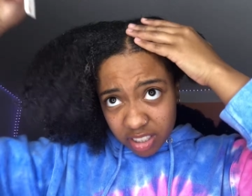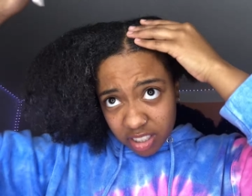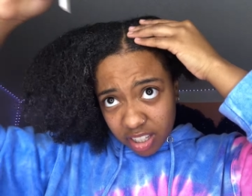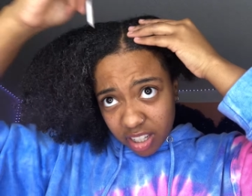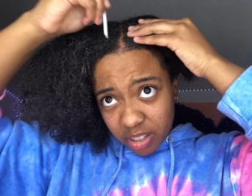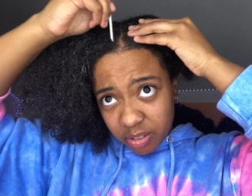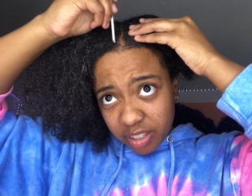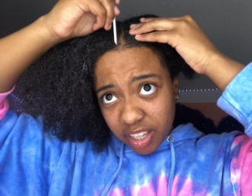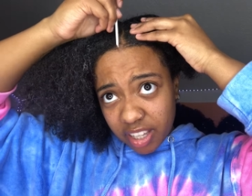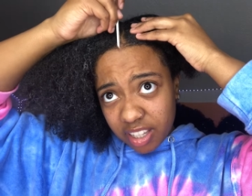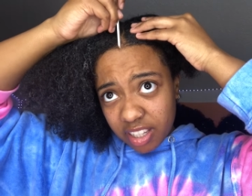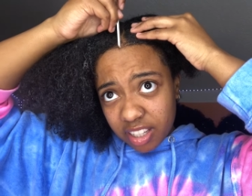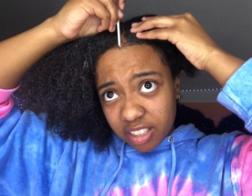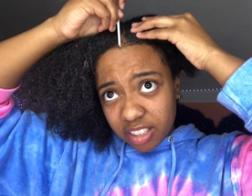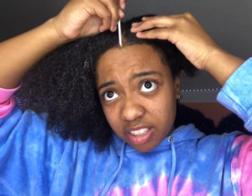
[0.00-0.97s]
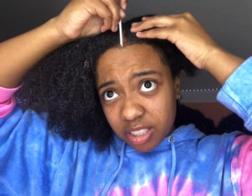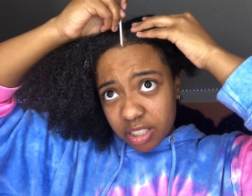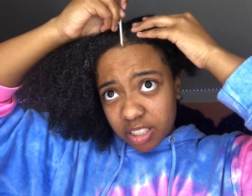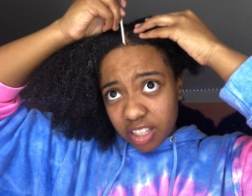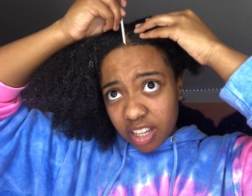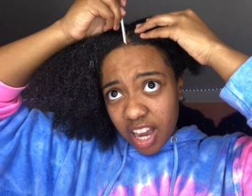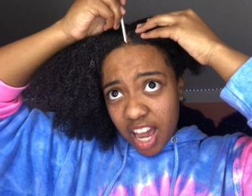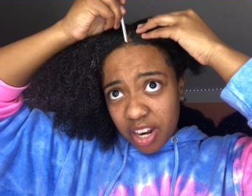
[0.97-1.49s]
Okay, yeah, let's,
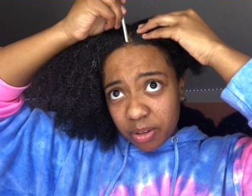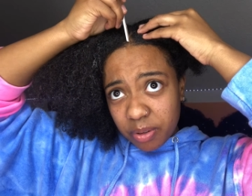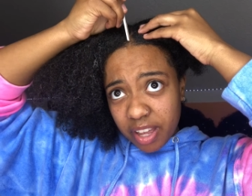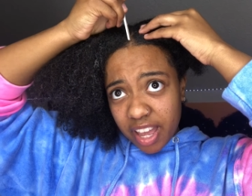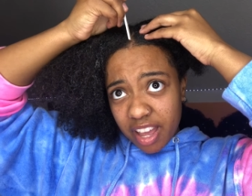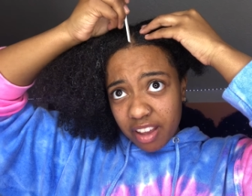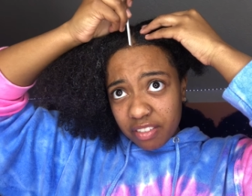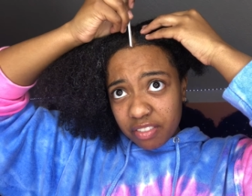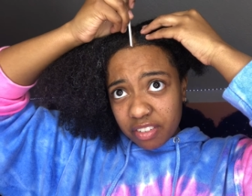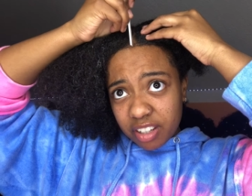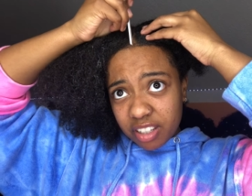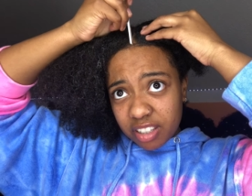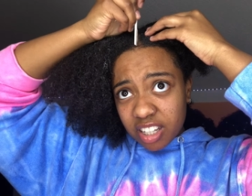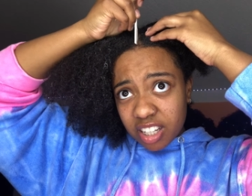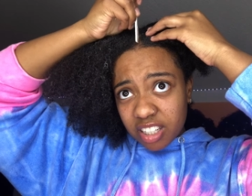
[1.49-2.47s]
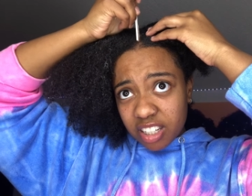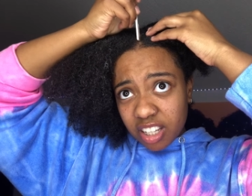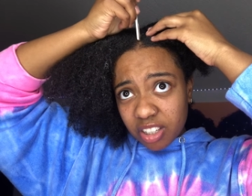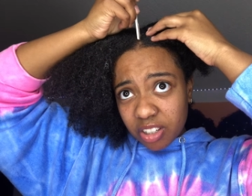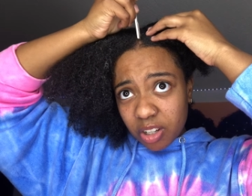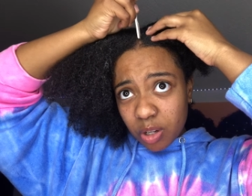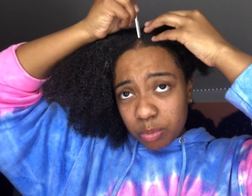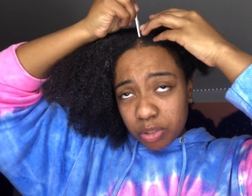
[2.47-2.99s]
I don't have uh, another
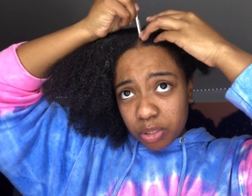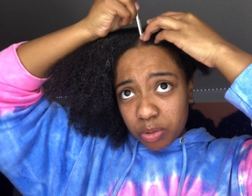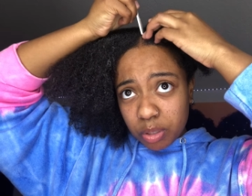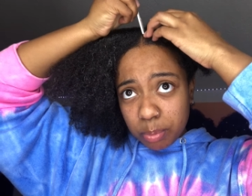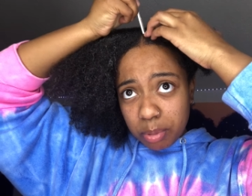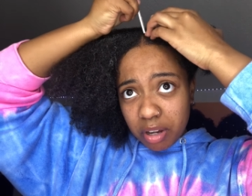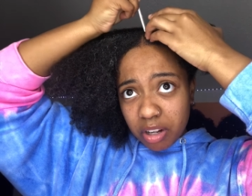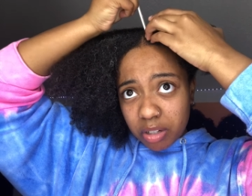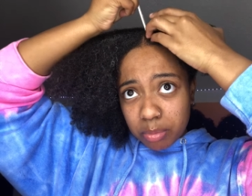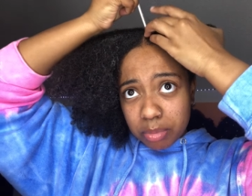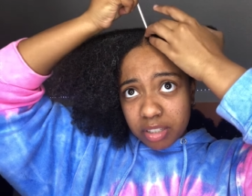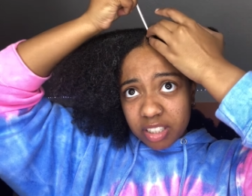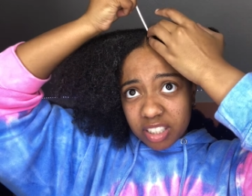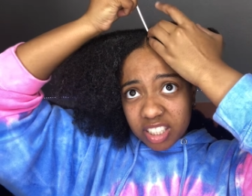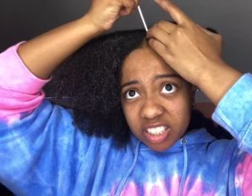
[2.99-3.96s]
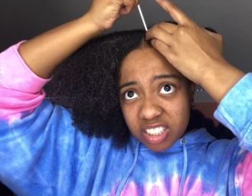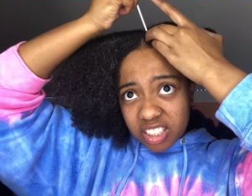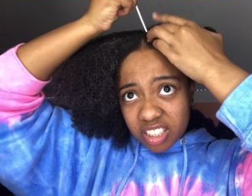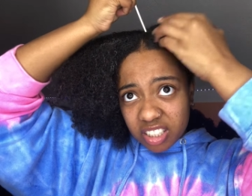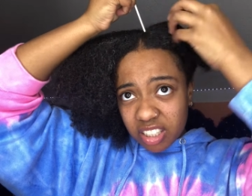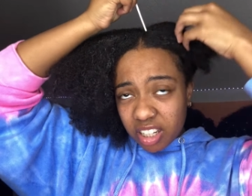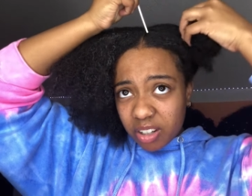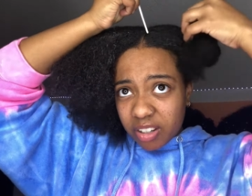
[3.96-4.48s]
comb to do the part, but let's see.
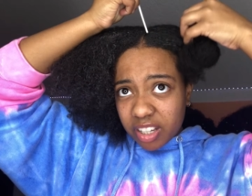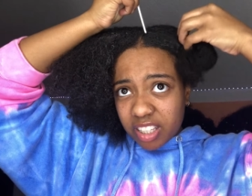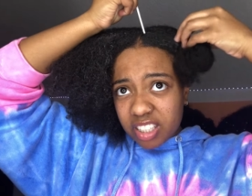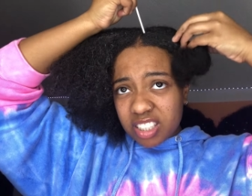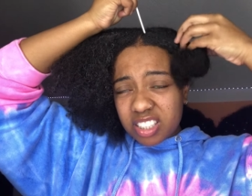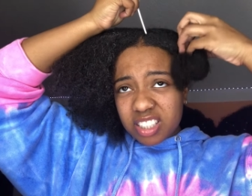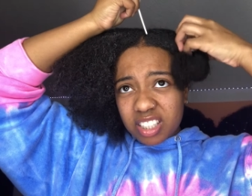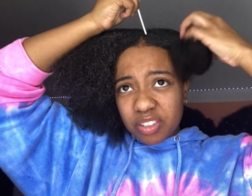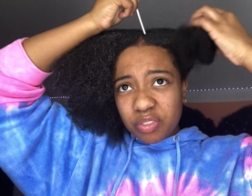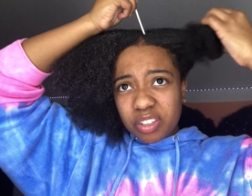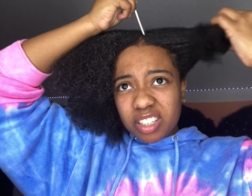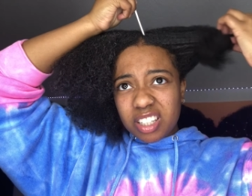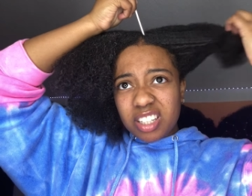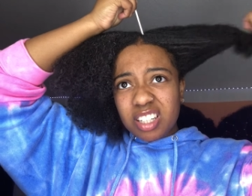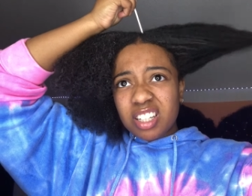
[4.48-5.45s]
Okay, let's see if we can